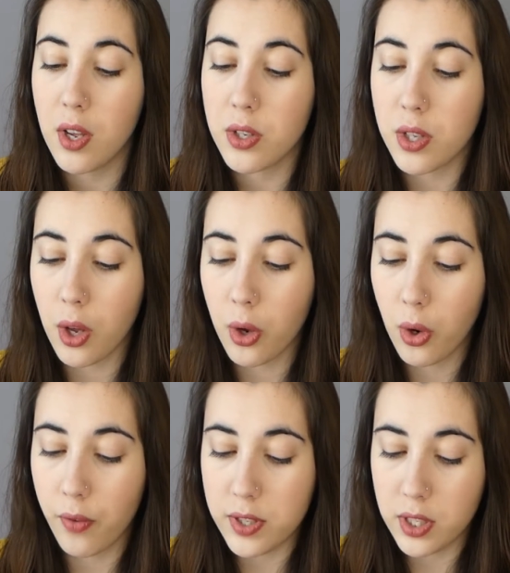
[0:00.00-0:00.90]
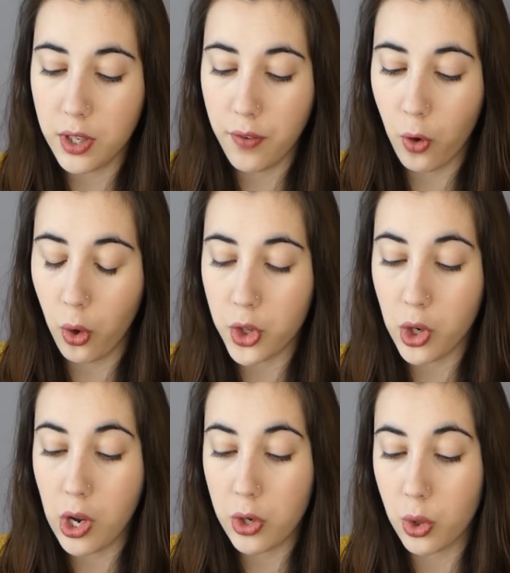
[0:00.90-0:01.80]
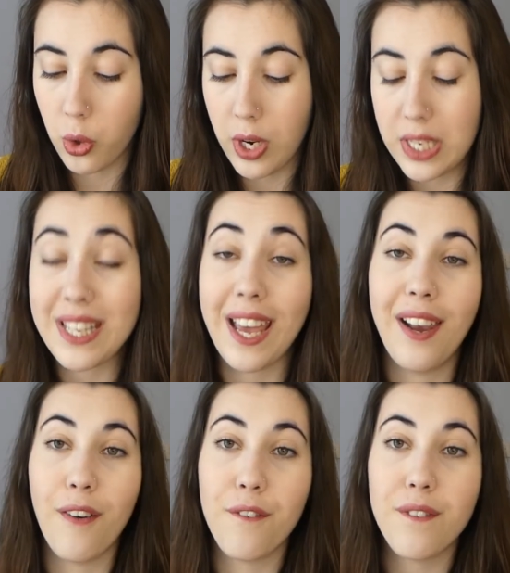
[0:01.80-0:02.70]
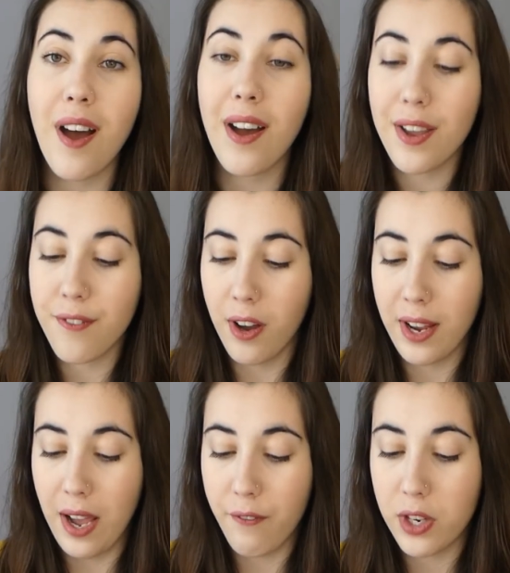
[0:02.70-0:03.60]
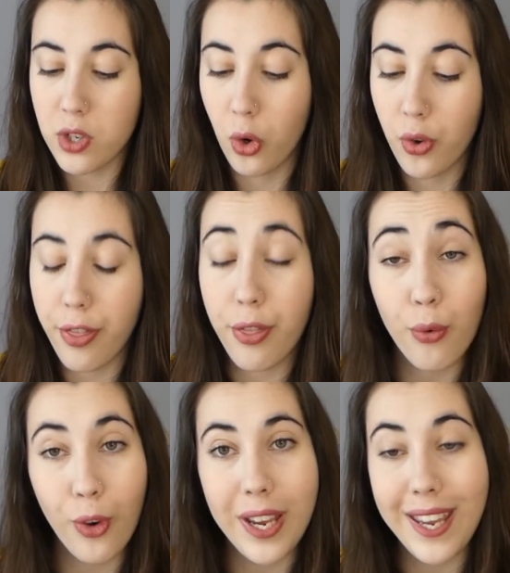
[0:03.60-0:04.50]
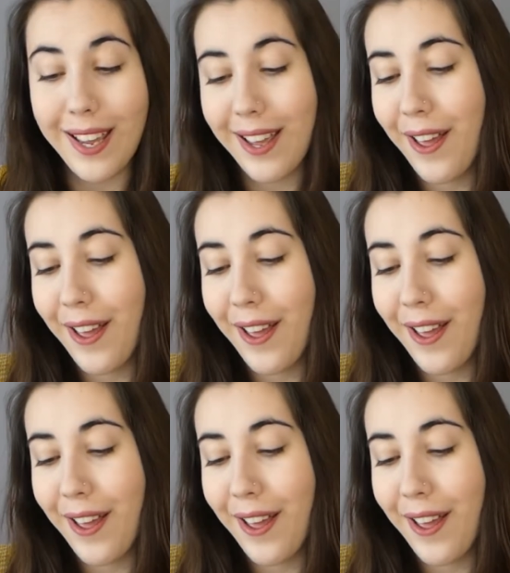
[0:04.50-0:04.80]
So obviously you've got it on a scale of 5. I have it on 3.